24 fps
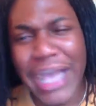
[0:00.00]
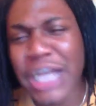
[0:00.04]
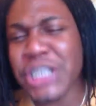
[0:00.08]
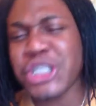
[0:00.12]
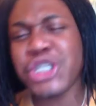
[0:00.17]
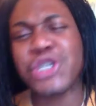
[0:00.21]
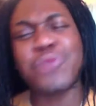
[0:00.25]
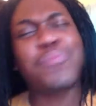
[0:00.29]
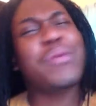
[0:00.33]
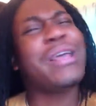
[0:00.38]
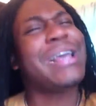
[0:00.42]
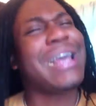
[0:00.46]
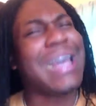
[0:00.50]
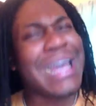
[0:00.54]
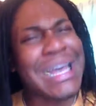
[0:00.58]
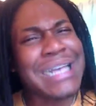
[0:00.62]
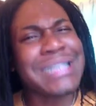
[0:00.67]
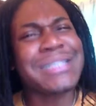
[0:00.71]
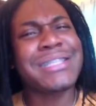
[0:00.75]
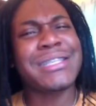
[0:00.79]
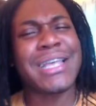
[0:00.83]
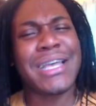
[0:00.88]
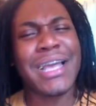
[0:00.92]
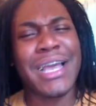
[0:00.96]
It should be
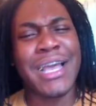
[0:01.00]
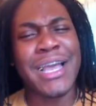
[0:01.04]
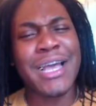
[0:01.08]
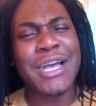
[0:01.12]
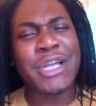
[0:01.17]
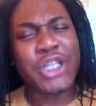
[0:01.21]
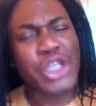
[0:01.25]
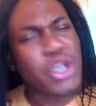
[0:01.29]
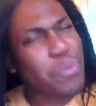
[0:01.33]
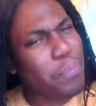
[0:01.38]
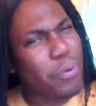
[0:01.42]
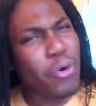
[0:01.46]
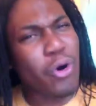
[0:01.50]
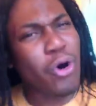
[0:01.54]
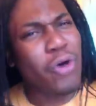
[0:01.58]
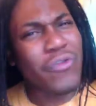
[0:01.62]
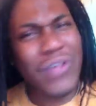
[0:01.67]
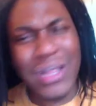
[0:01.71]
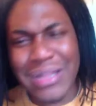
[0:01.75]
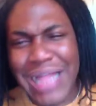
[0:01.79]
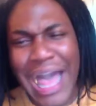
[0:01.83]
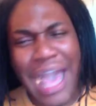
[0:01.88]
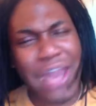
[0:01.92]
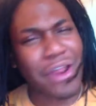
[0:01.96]
easy to pull
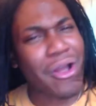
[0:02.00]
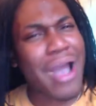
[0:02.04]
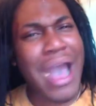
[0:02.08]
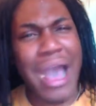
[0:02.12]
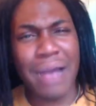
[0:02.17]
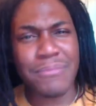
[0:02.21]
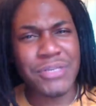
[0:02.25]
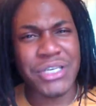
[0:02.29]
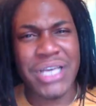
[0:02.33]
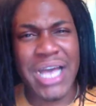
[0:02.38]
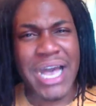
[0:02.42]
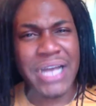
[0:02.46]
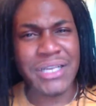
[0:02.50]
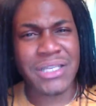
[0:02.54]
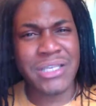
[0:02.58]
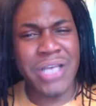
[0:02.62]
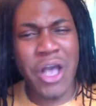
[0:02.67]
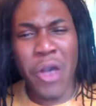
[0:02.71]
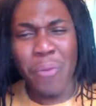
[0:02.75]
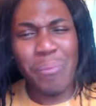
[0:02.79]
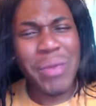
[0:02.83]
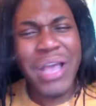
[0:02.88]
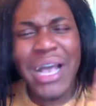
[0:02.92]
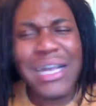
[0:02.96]
the lighter objects
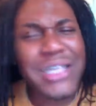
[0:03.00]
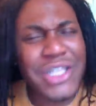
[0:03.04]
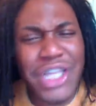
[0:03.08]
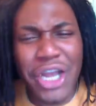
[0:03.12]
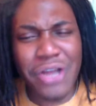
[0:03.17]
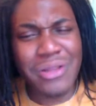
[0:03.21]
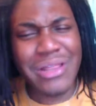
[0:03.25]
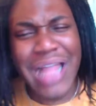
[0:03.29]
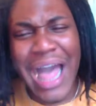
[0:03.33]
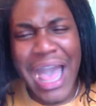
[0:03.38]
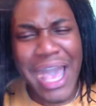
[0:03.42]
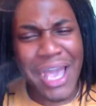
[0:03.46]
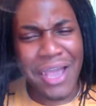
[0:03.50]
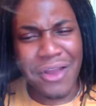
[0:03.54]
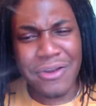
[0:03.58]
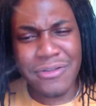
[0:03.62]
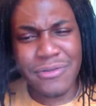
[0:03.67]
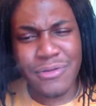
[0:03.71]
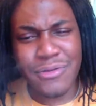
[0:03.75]
because they're light.